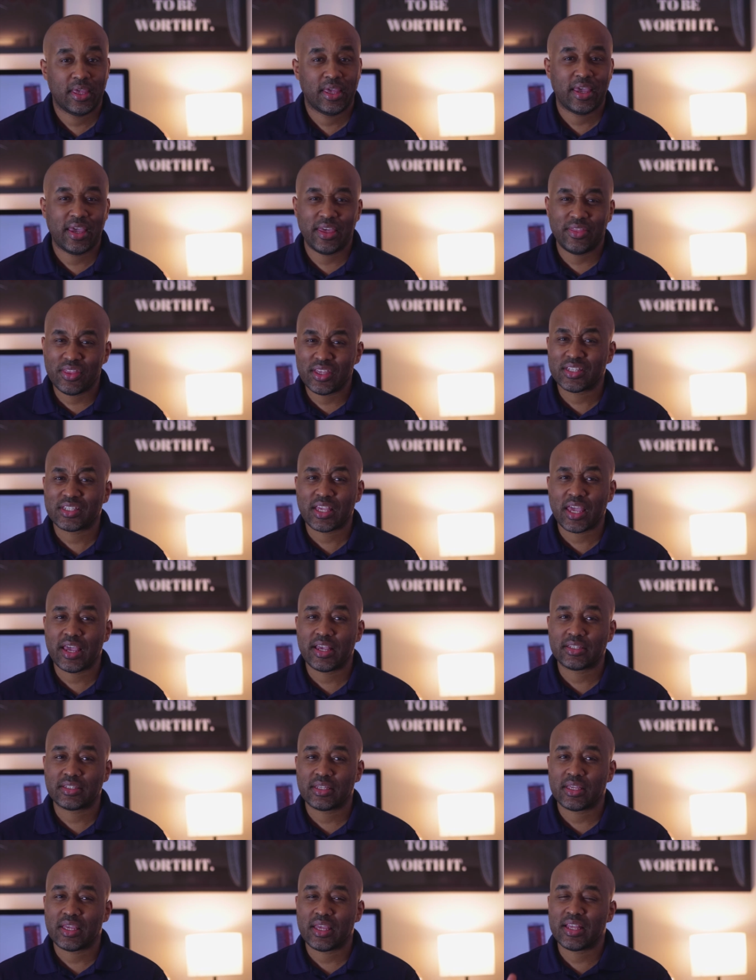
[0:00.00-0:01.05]
In this
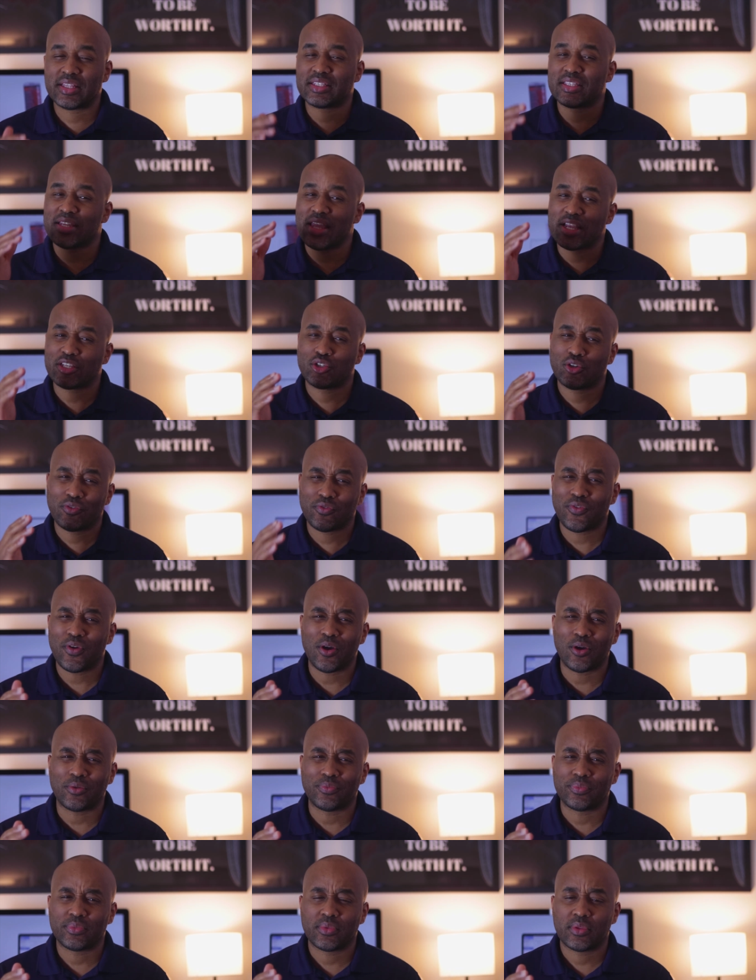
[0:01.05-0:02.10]
case, it's not your
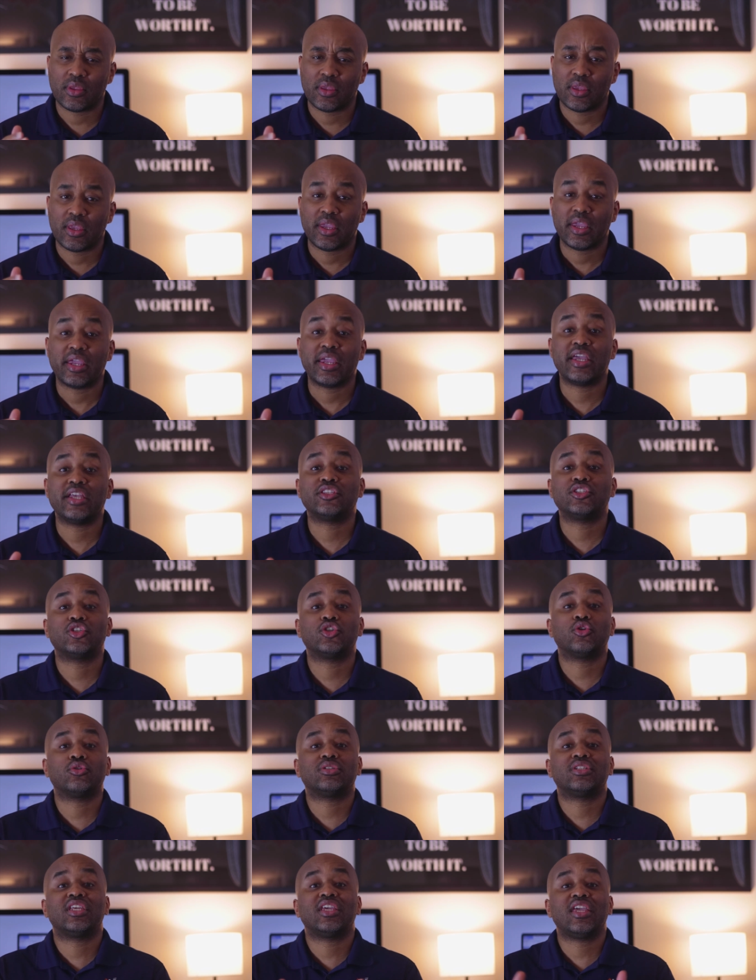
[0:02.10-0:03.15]
fault. It's
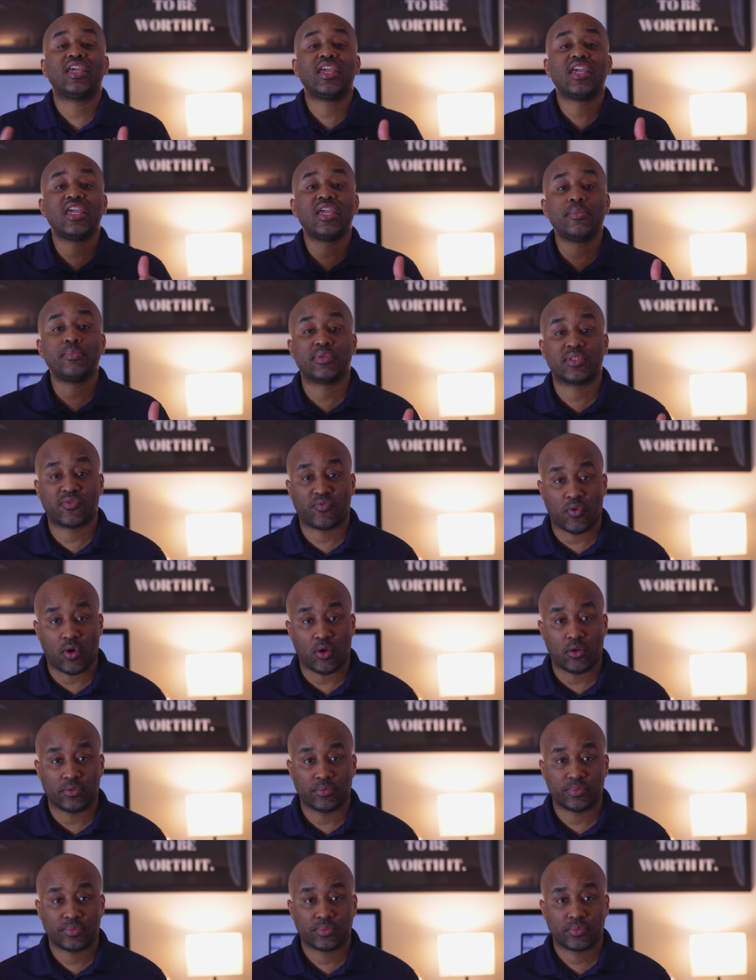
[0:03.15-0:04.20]
your team's fault.